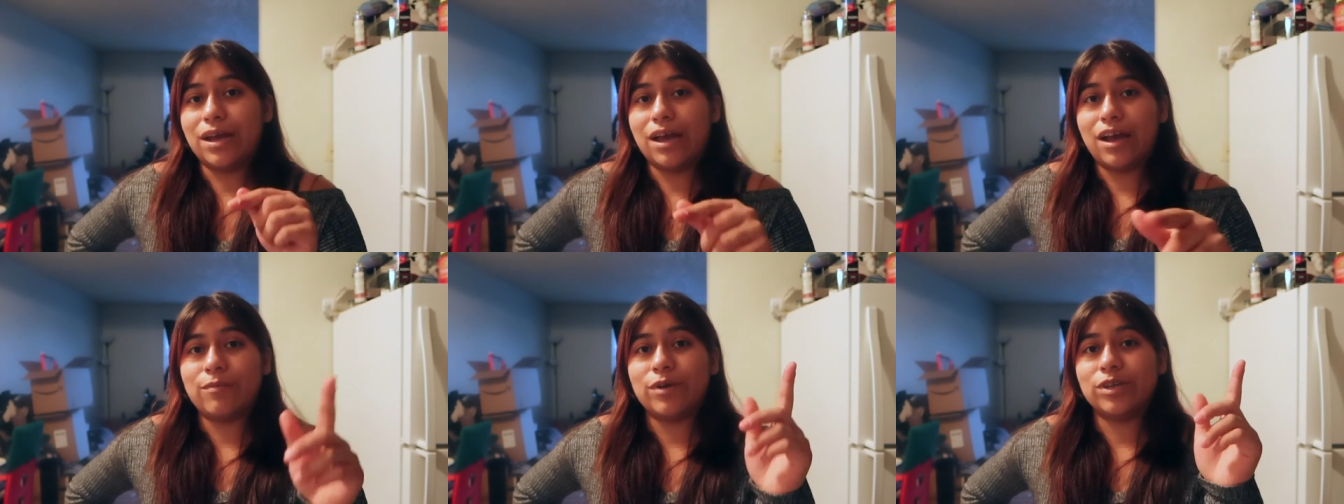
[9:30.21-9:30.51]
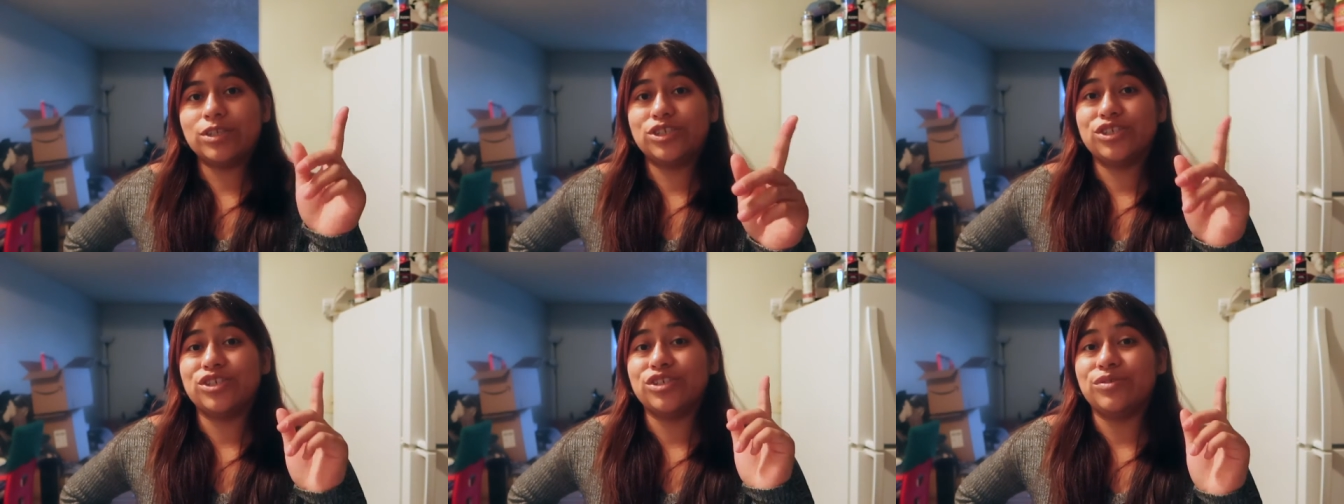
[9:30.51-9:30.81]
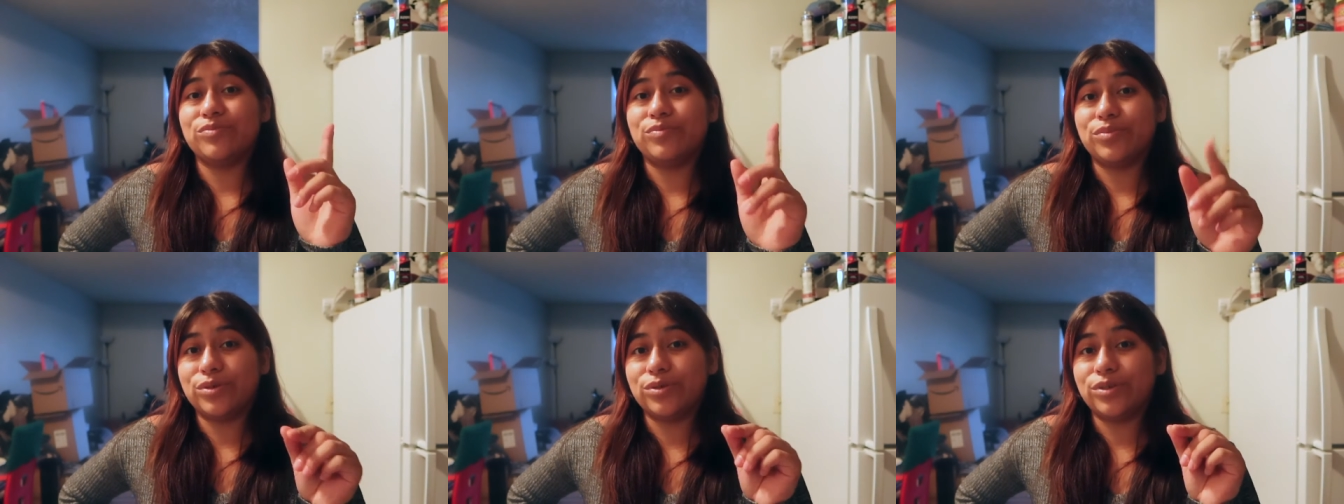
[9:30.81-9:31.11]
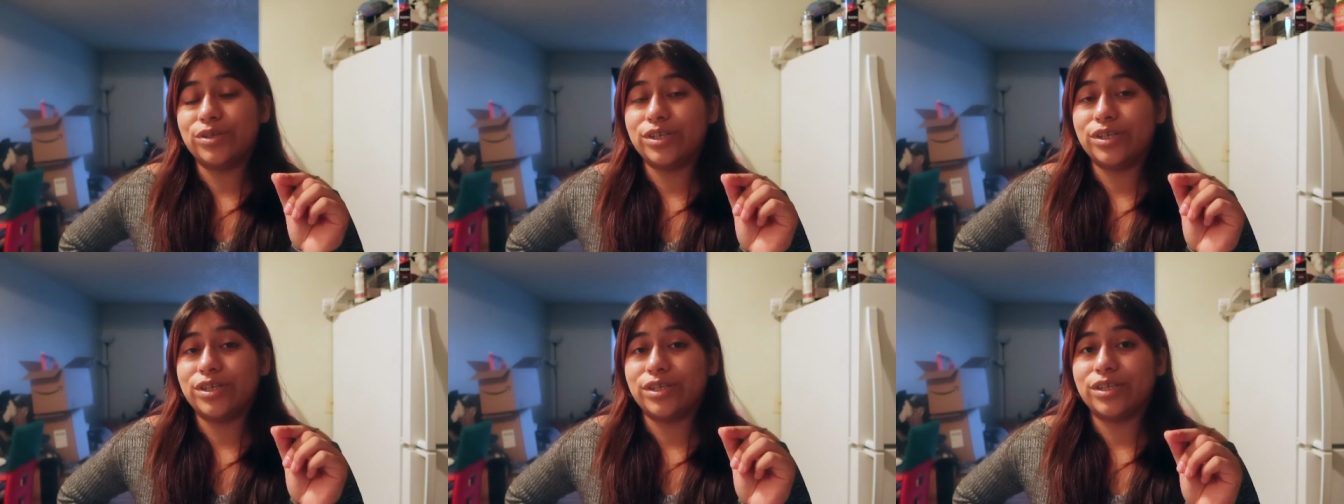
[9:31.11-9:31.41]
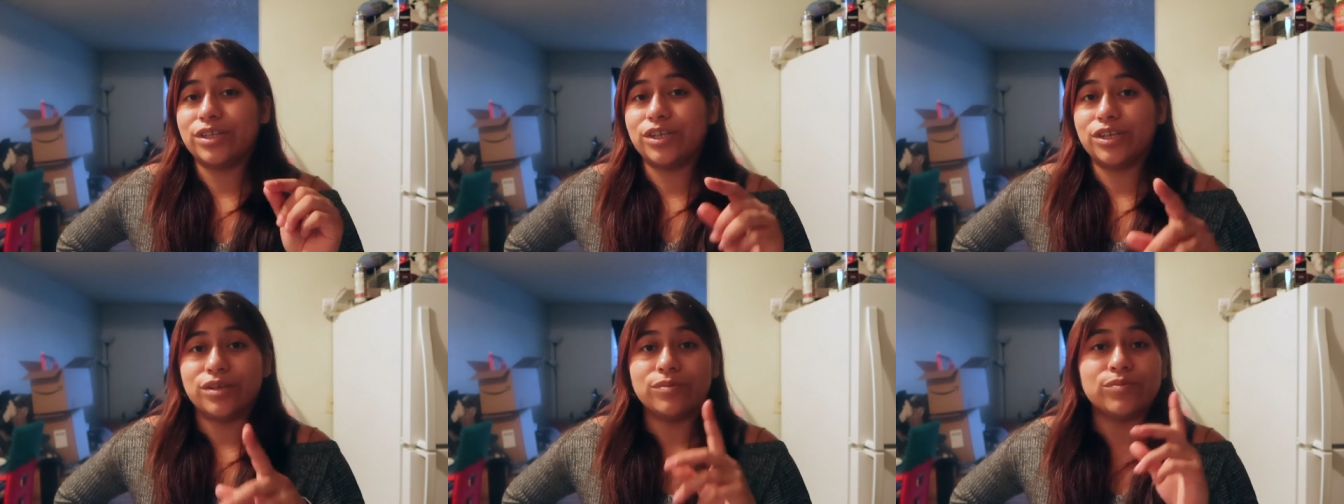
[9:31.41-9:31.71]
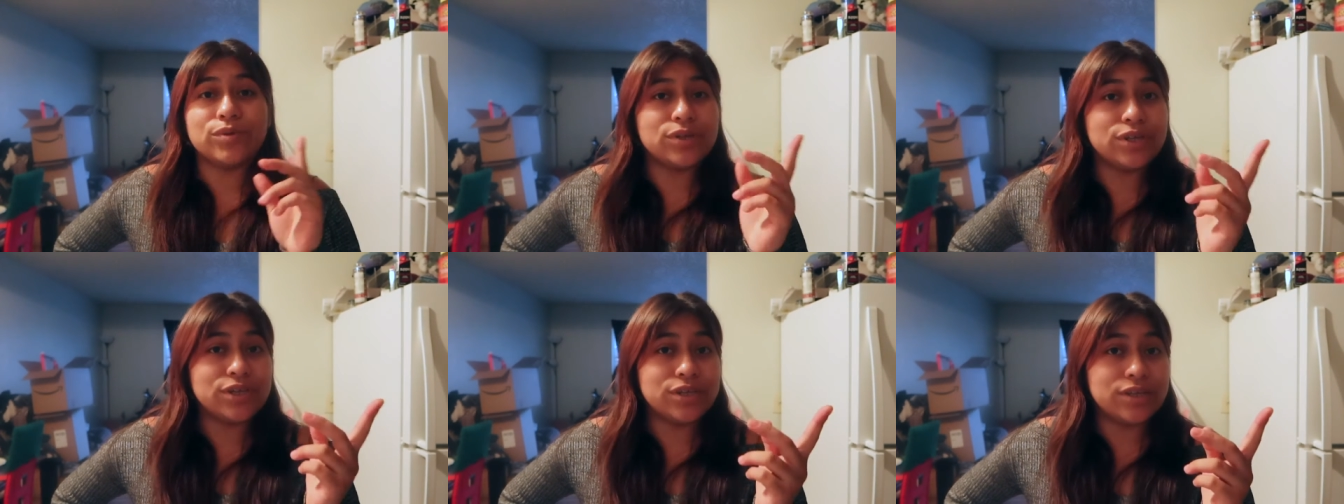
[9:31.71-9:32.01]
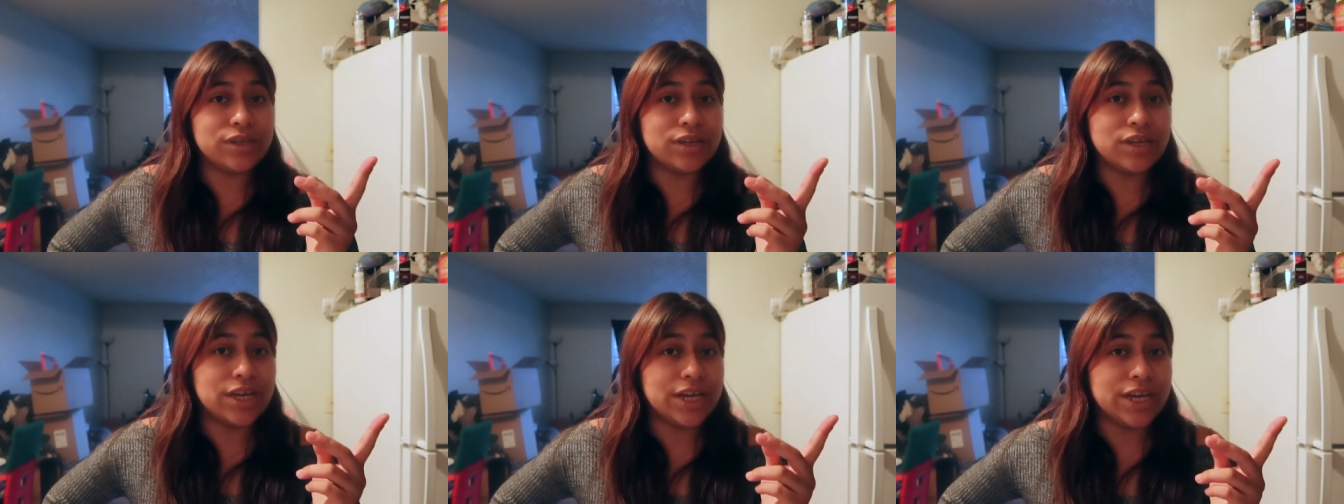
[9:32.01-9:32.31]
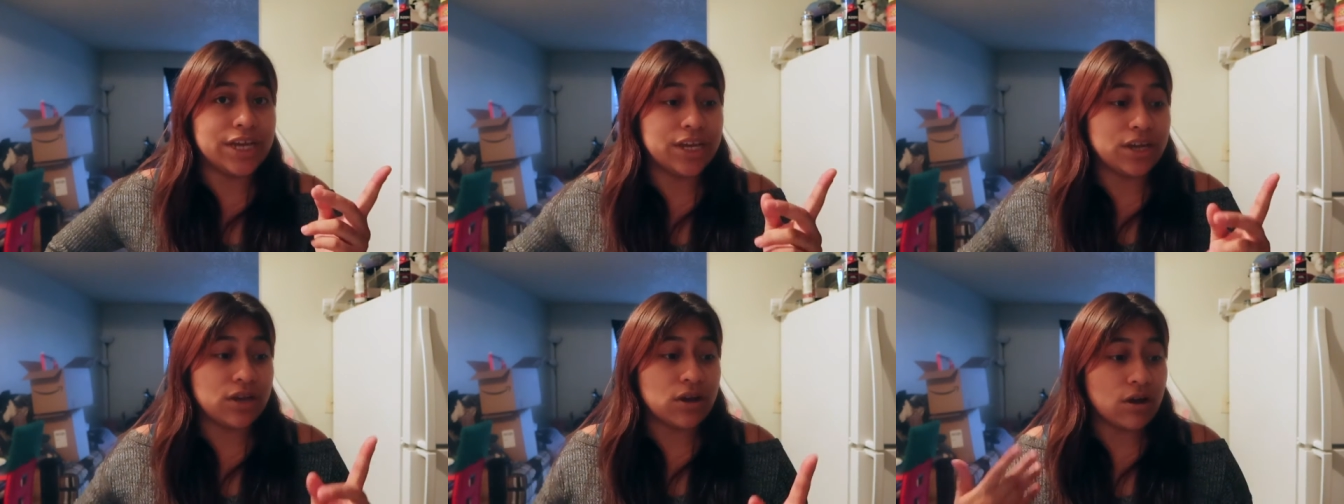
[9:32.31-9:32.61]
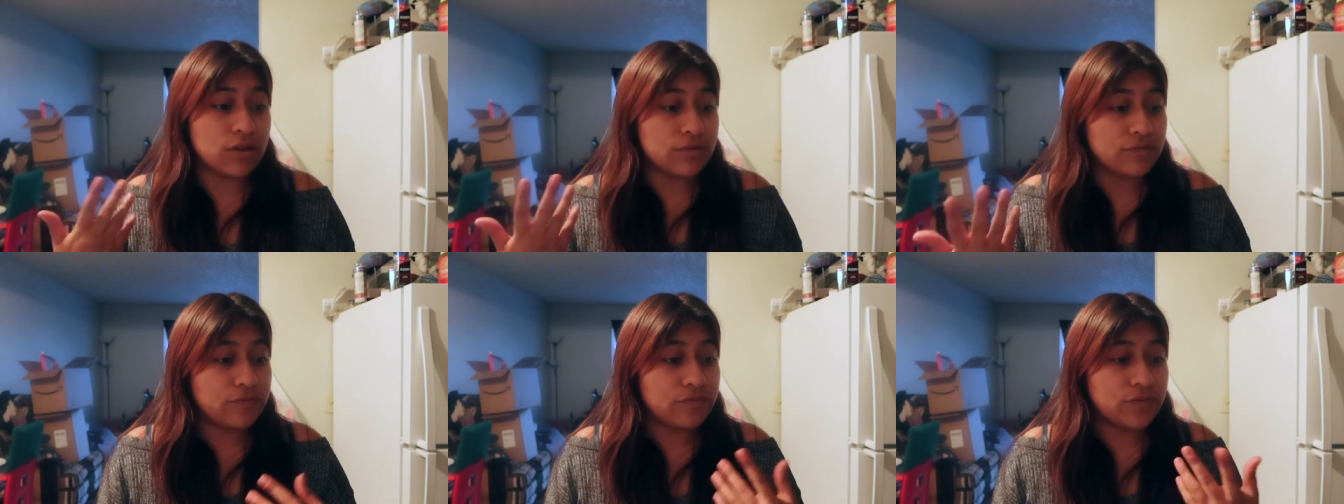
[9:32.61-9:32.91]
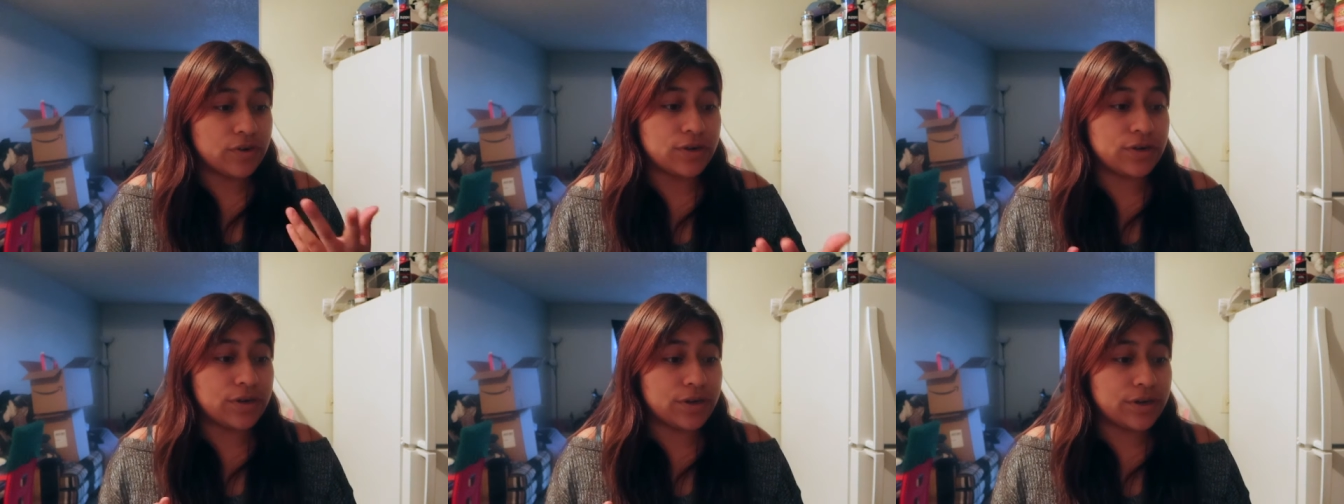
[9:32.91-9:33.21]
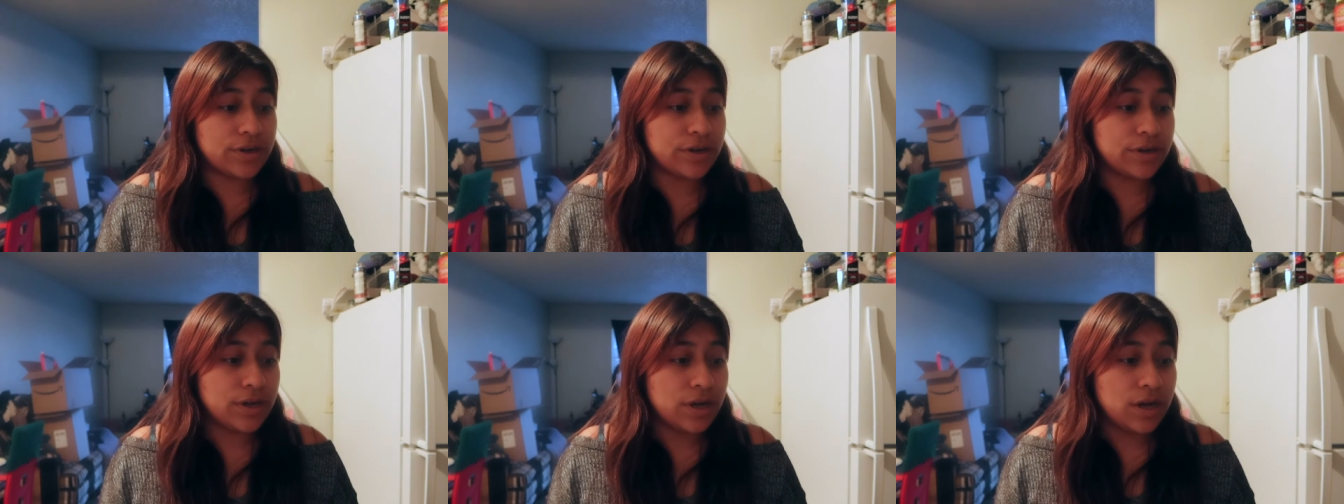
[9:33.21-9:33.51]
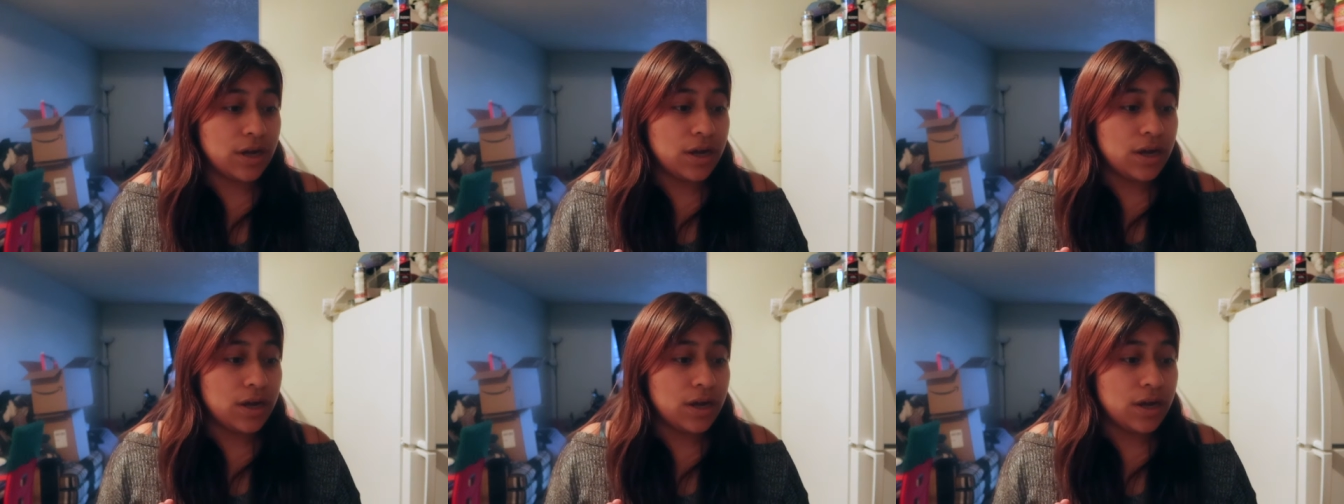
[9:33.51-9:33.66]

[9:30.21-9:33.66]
How much can you put in? Can you put in a comforter?